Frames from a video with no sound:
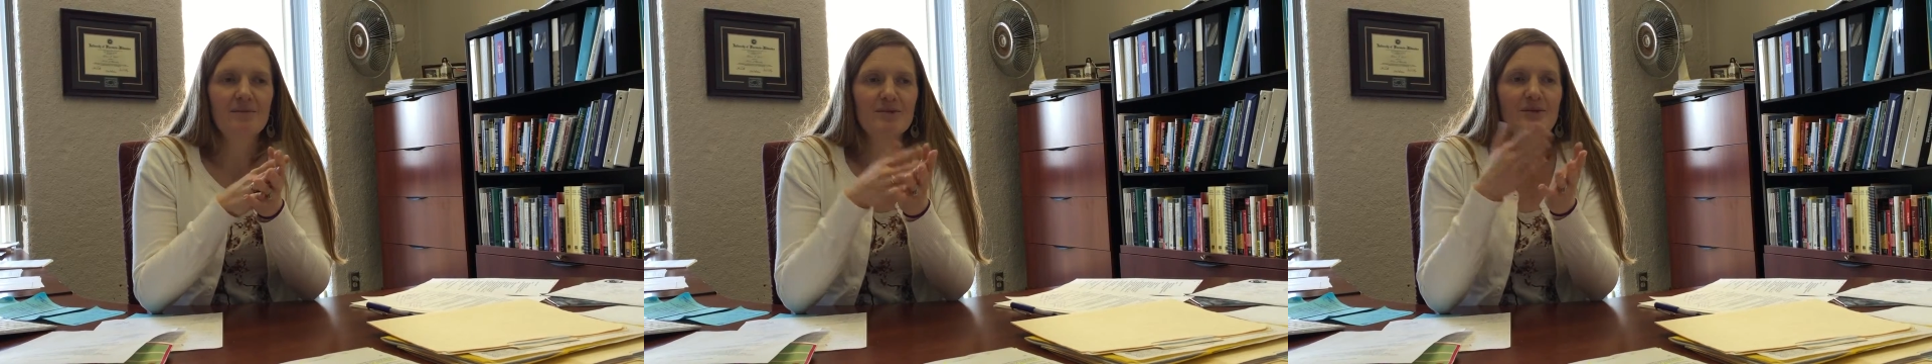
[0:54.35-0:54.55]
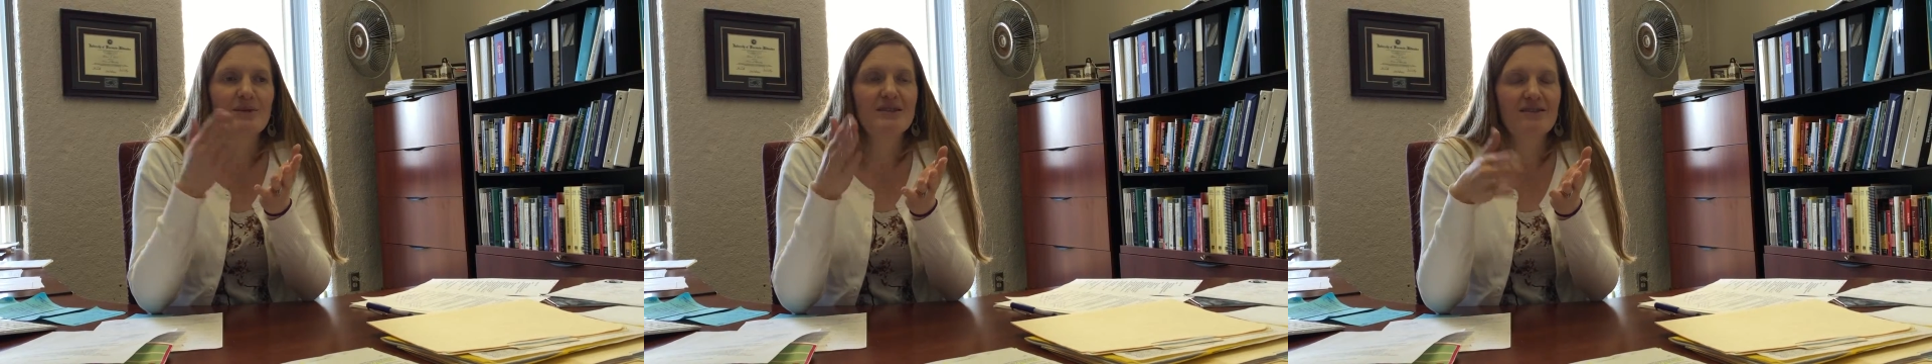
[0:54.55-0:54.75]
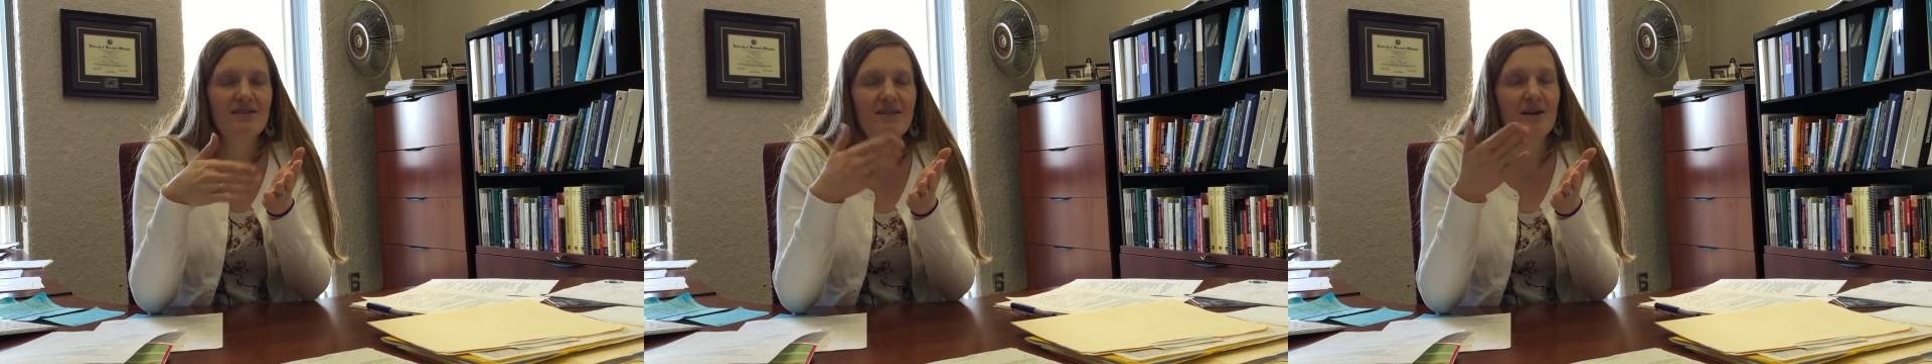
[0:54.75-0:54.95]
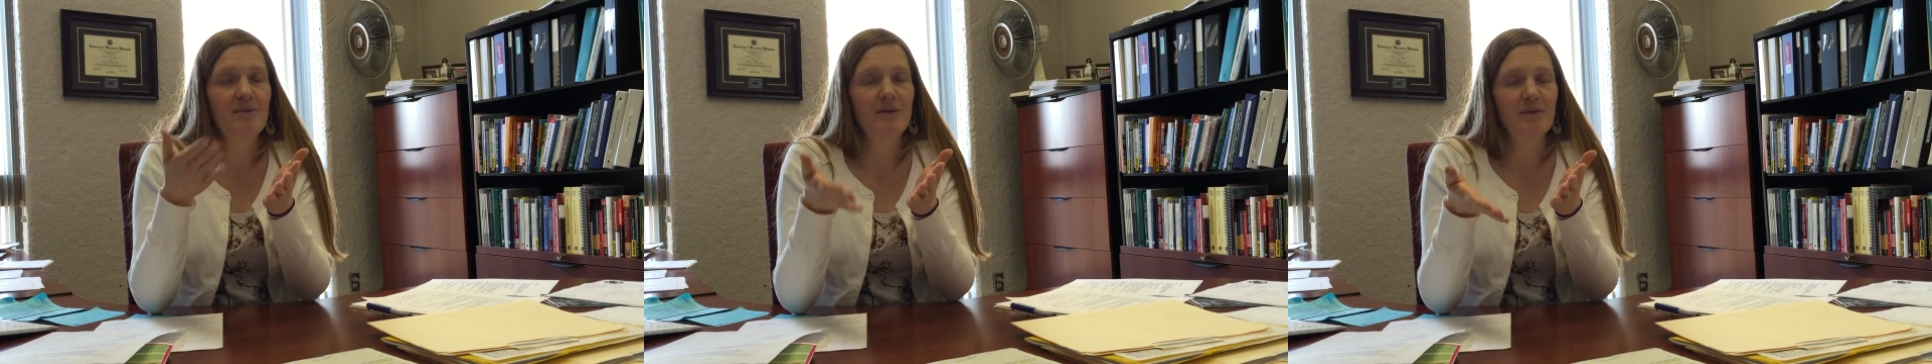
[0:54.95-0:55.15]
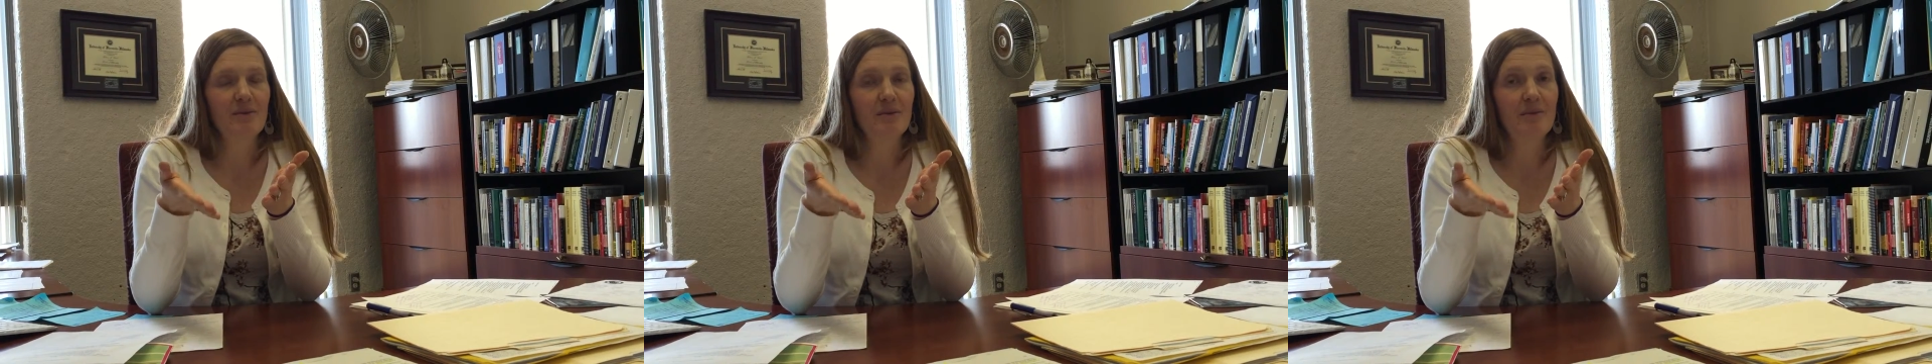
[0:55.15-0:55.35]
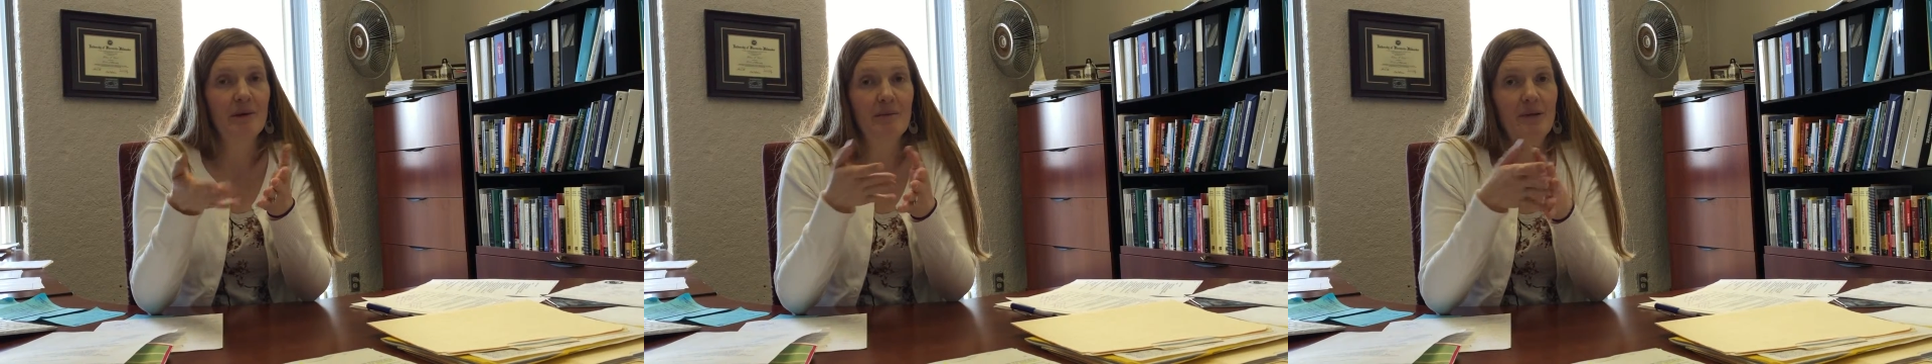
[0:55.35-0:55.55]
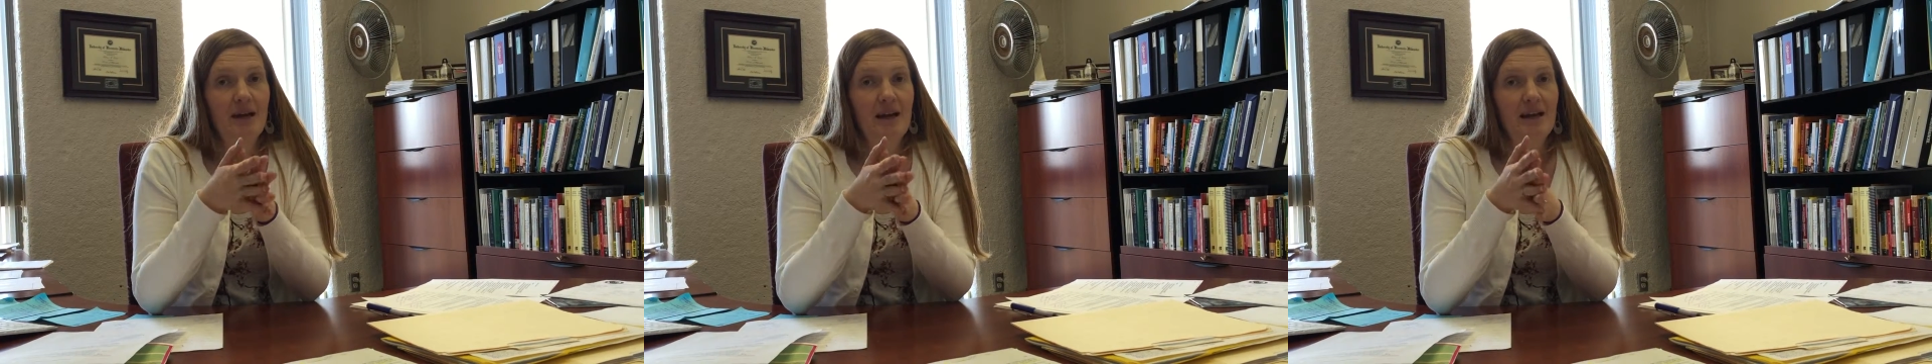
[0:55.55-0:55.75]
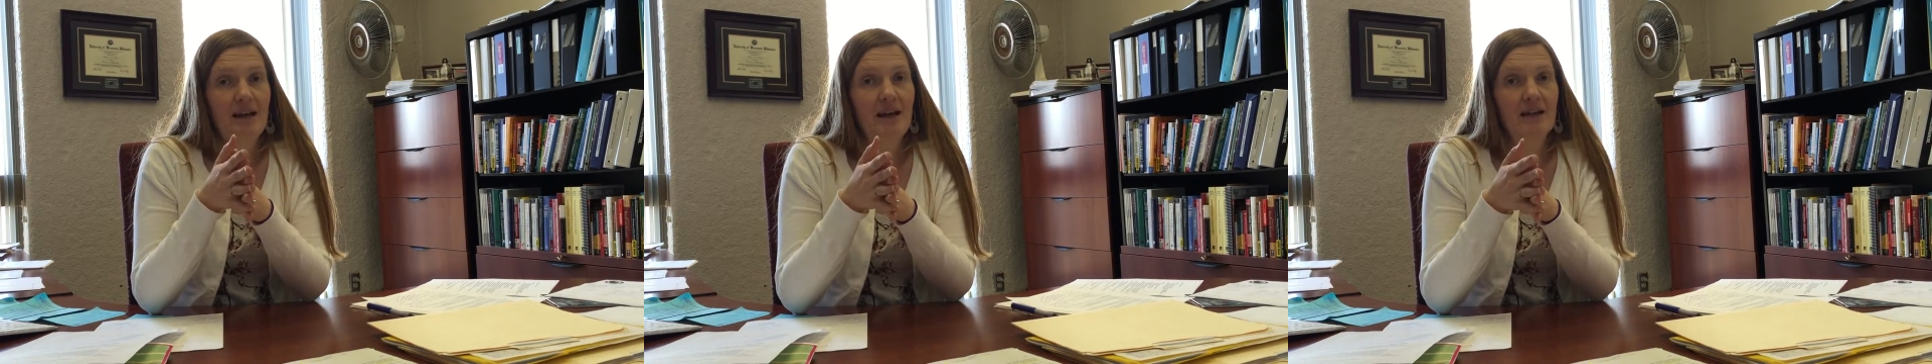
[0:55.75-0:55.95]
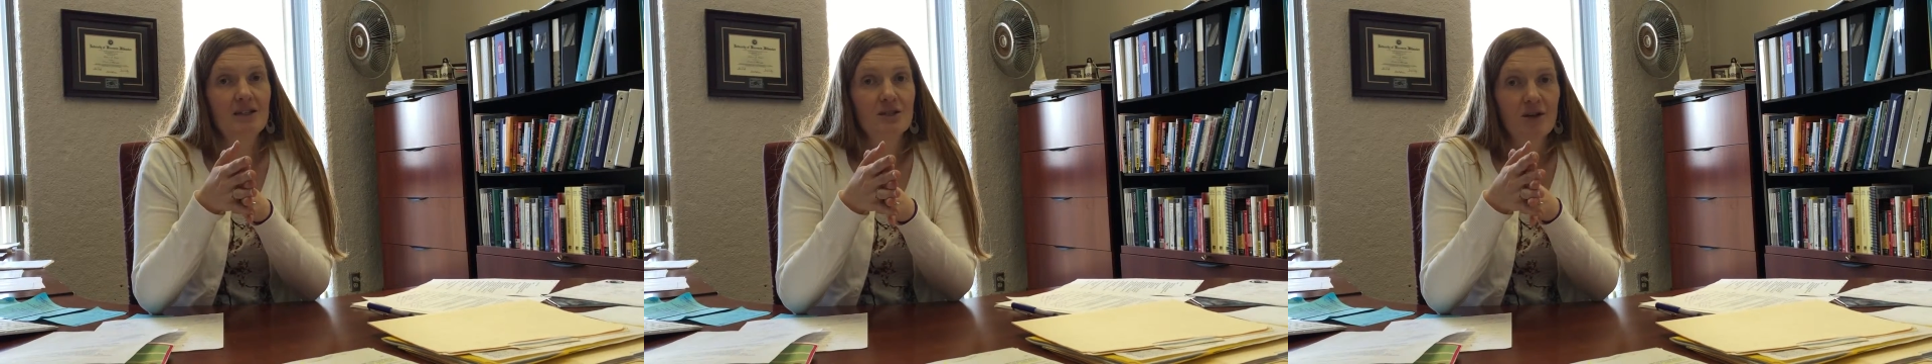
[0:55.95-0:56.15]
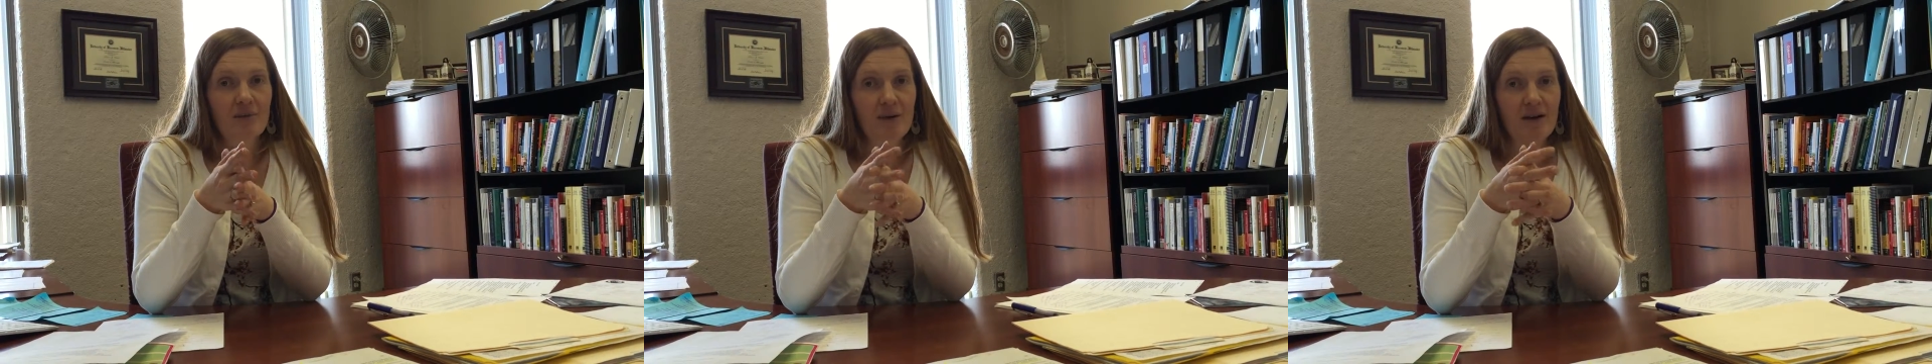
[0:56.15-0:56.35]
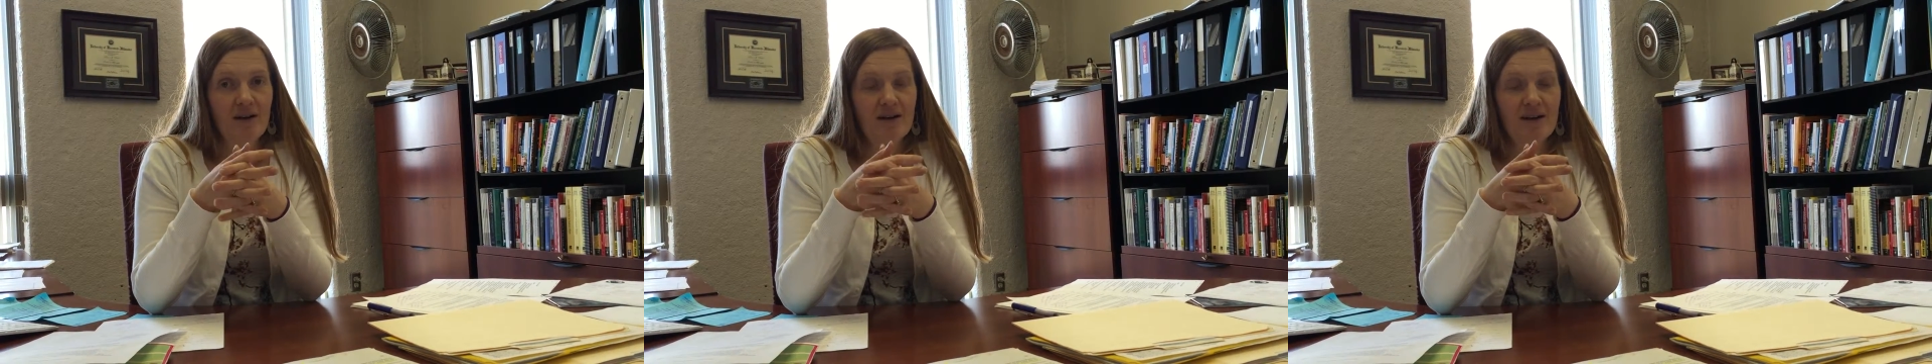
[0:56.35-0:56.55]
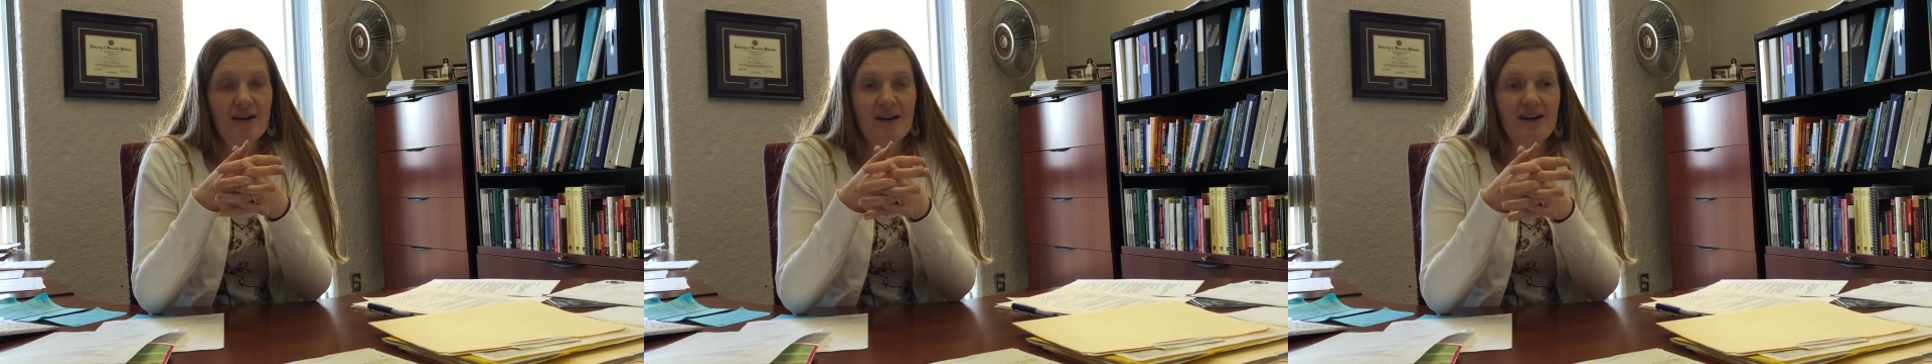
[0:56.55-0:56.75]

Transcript: So we start that recruitment plan in October.